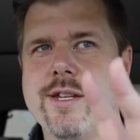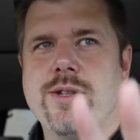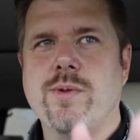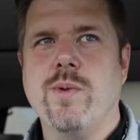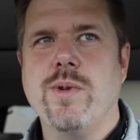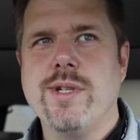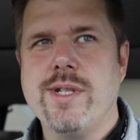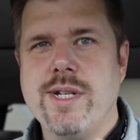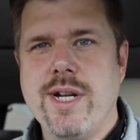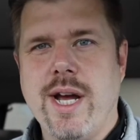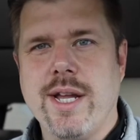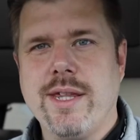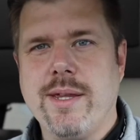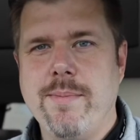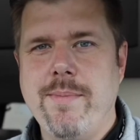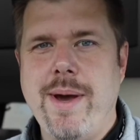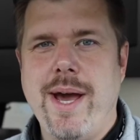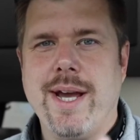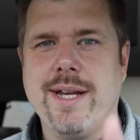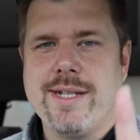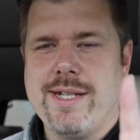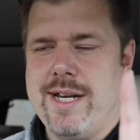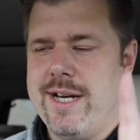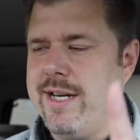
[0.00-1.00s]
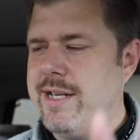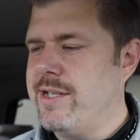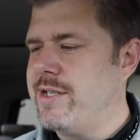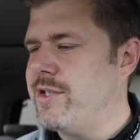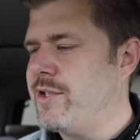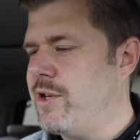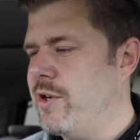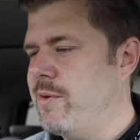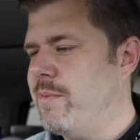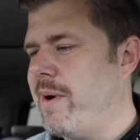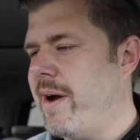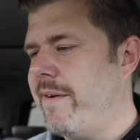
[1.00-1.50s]
one's not the Max and it's
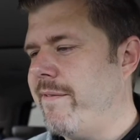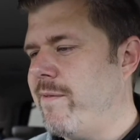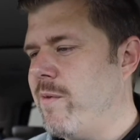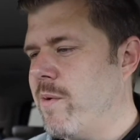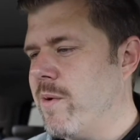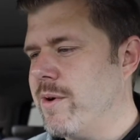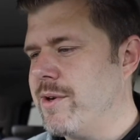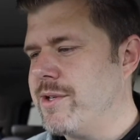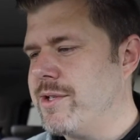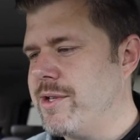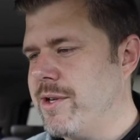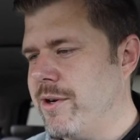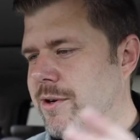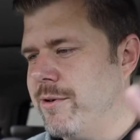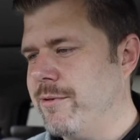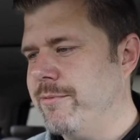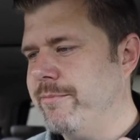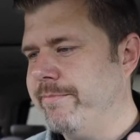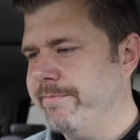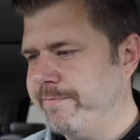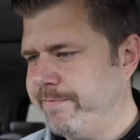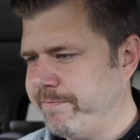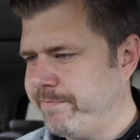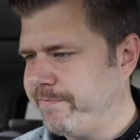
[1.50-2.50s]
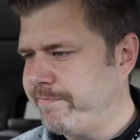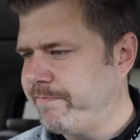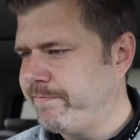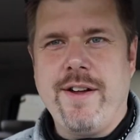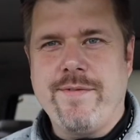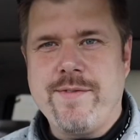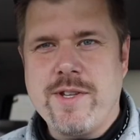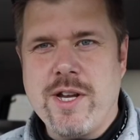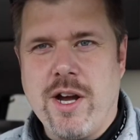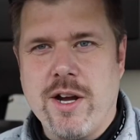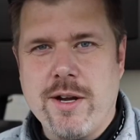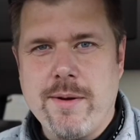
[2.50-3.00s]
2x4, so. But that's
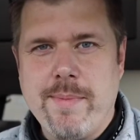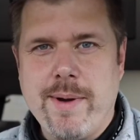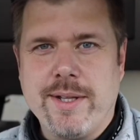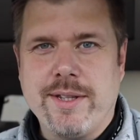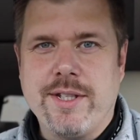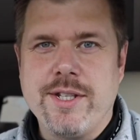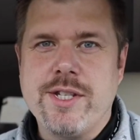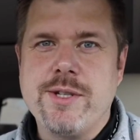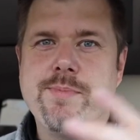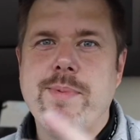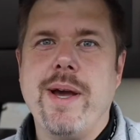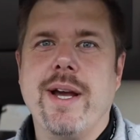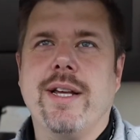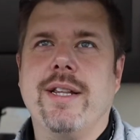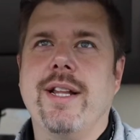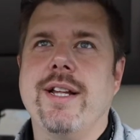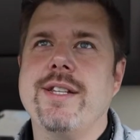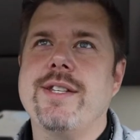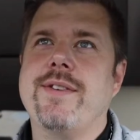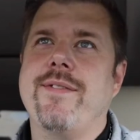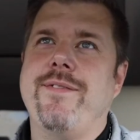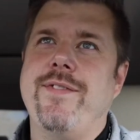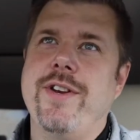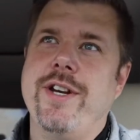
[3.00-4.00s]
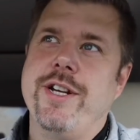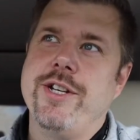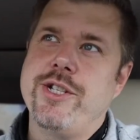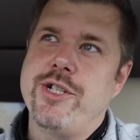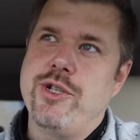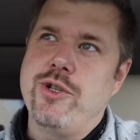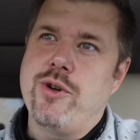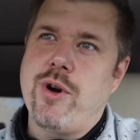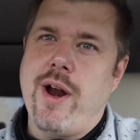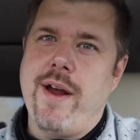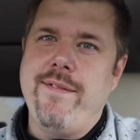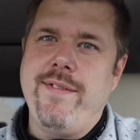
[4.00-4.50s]
enough talk about the spec. Let's finish
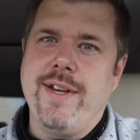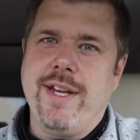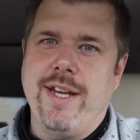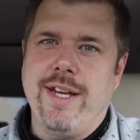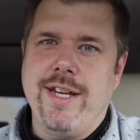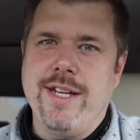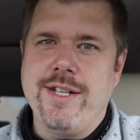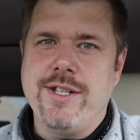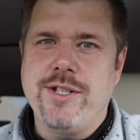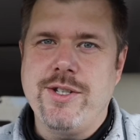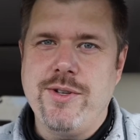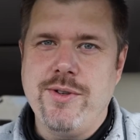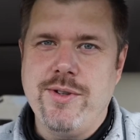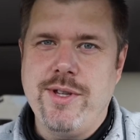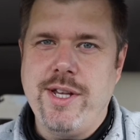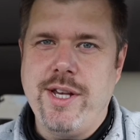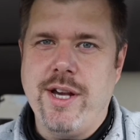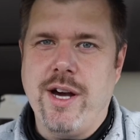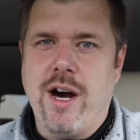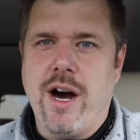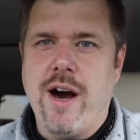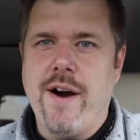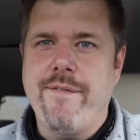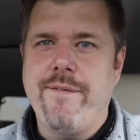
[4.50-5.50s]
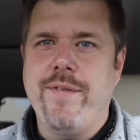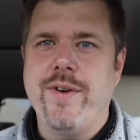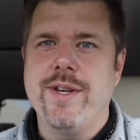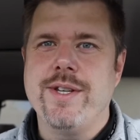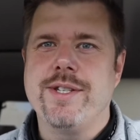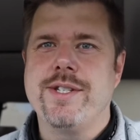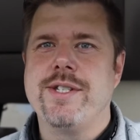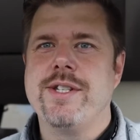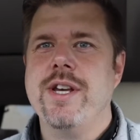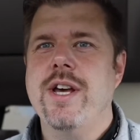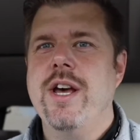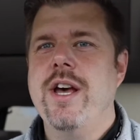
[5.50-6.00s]
driving into the
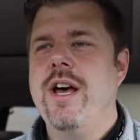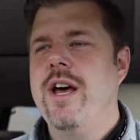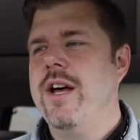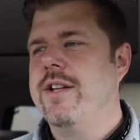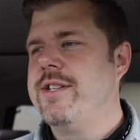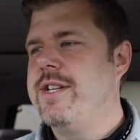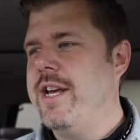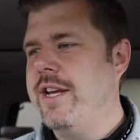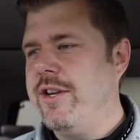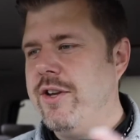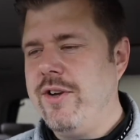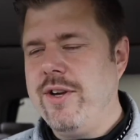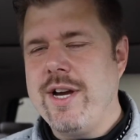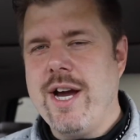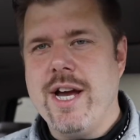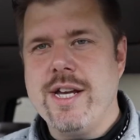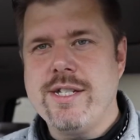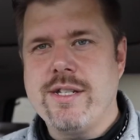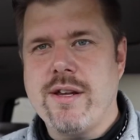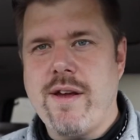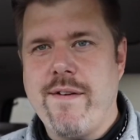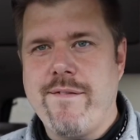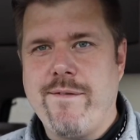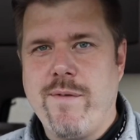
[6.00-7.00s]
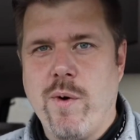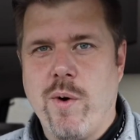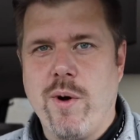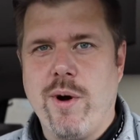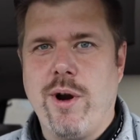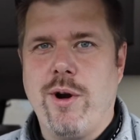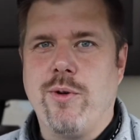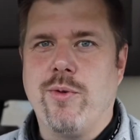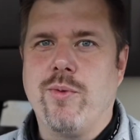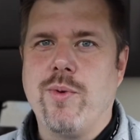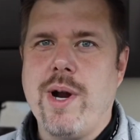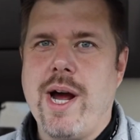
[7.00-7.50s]
office take you guys
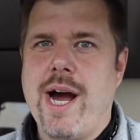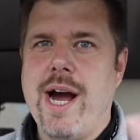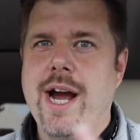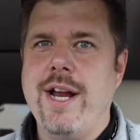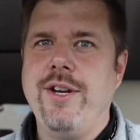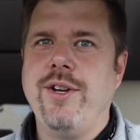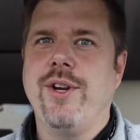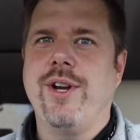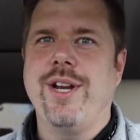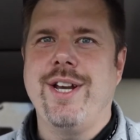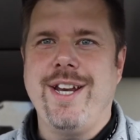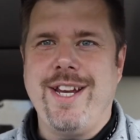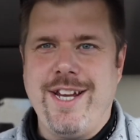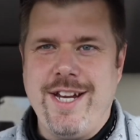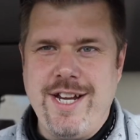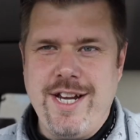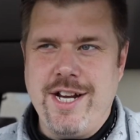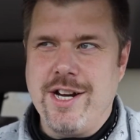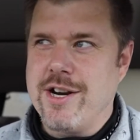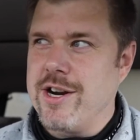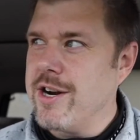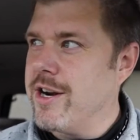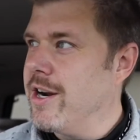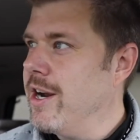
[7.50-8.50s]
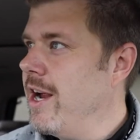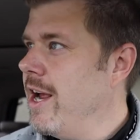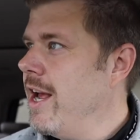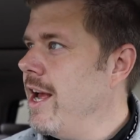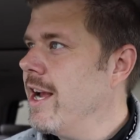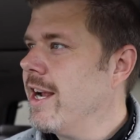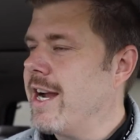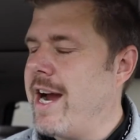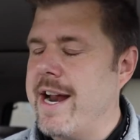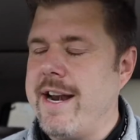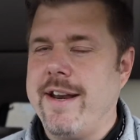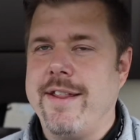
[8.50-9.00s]
for a ride. You can hear
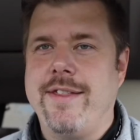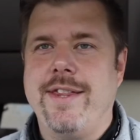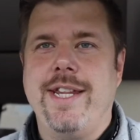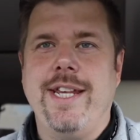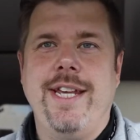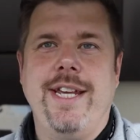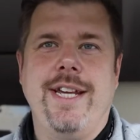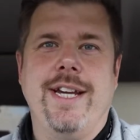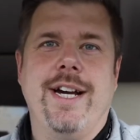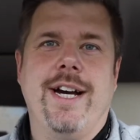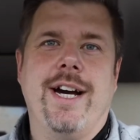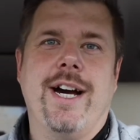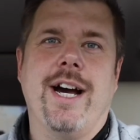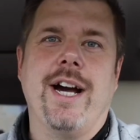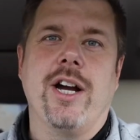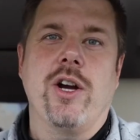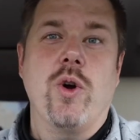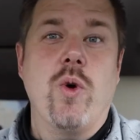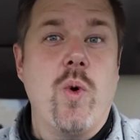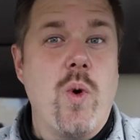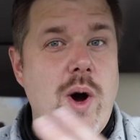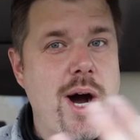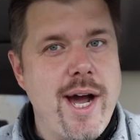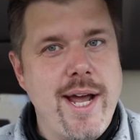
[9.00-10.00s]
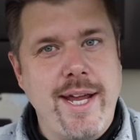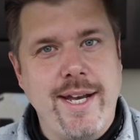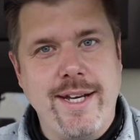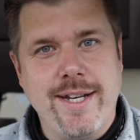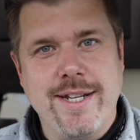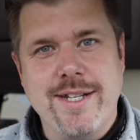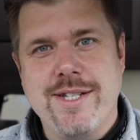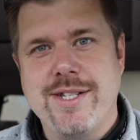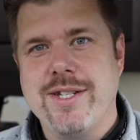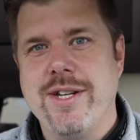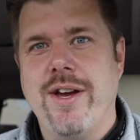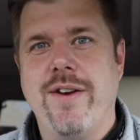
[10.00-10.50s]
kind of the
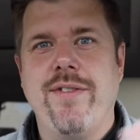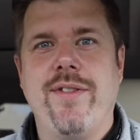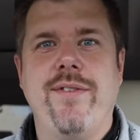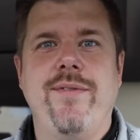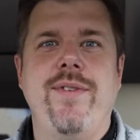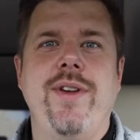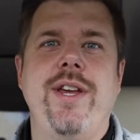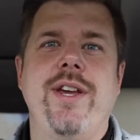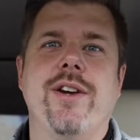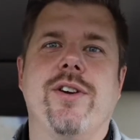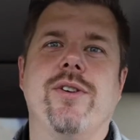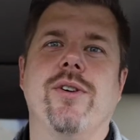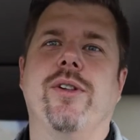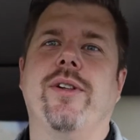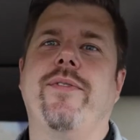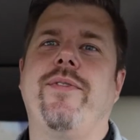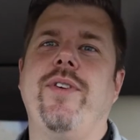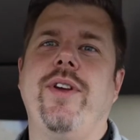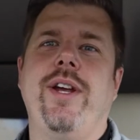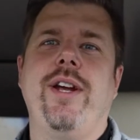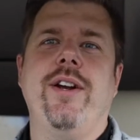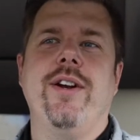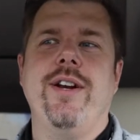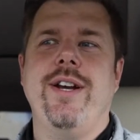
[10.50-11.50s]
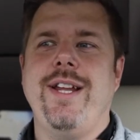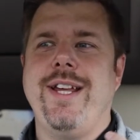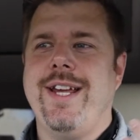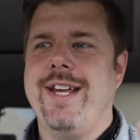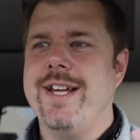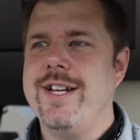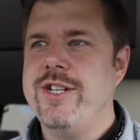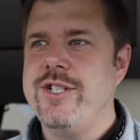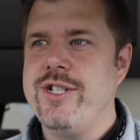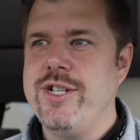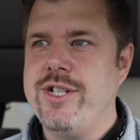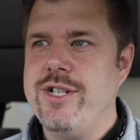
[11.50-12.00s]
quietness of the vehicle if you hear any
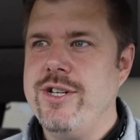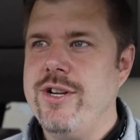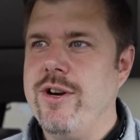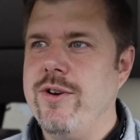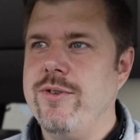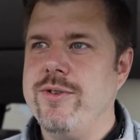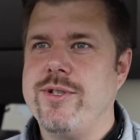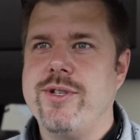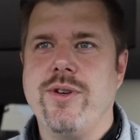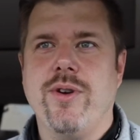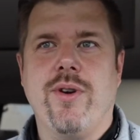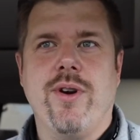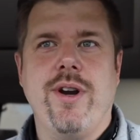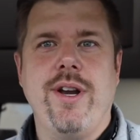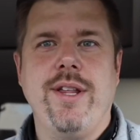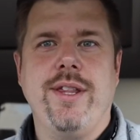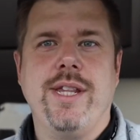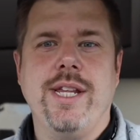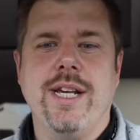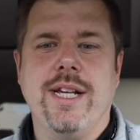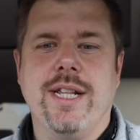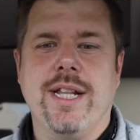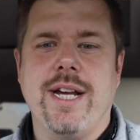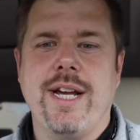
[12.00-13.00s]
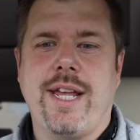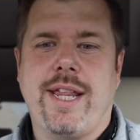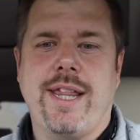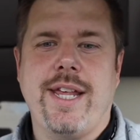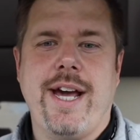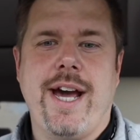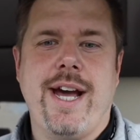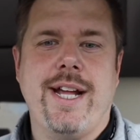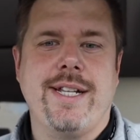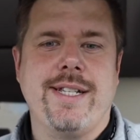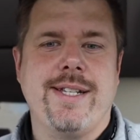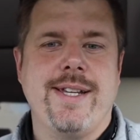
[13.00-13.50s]
engine notes or anything like
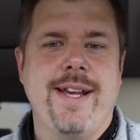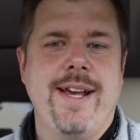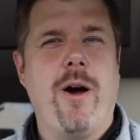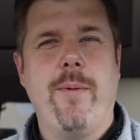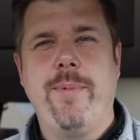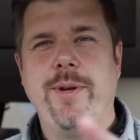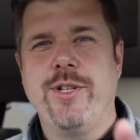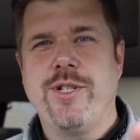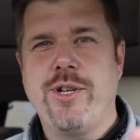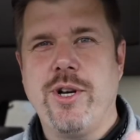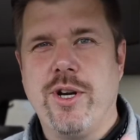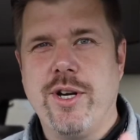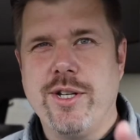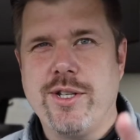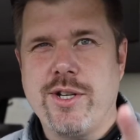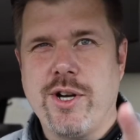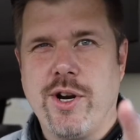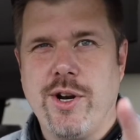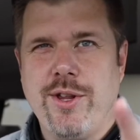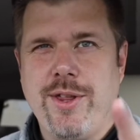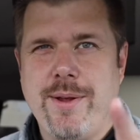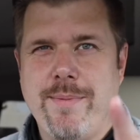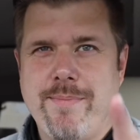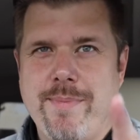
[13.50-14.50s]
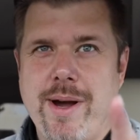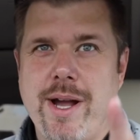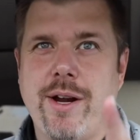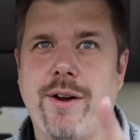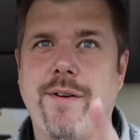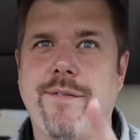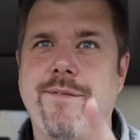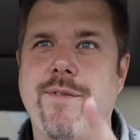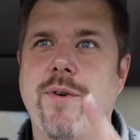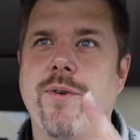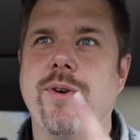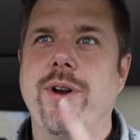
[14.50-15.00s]
that. I'll be sure to turn the
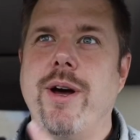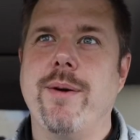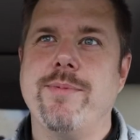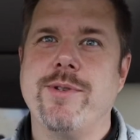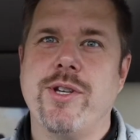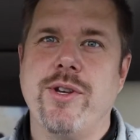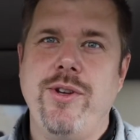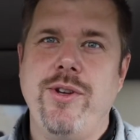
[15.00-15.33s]
microphone up so